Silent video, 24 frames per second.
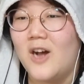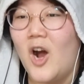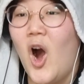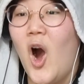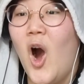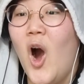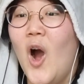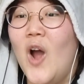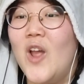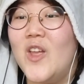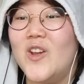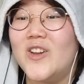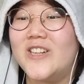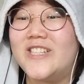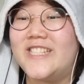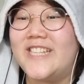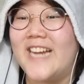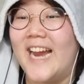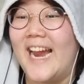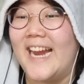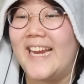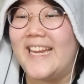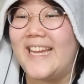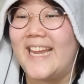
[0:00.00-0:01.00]
Oh, your
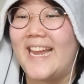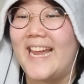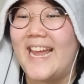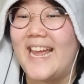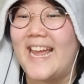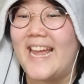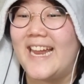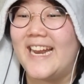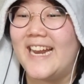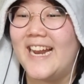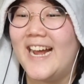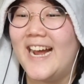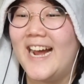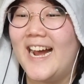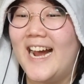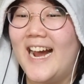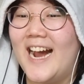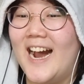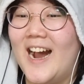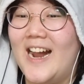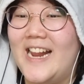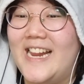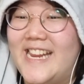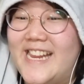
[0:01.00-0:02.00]
jacket!
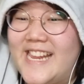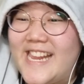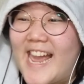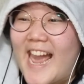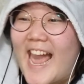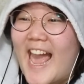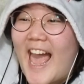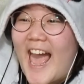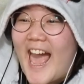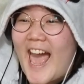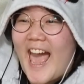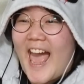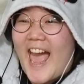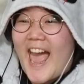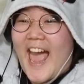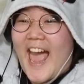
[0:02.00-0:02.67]
Yeah!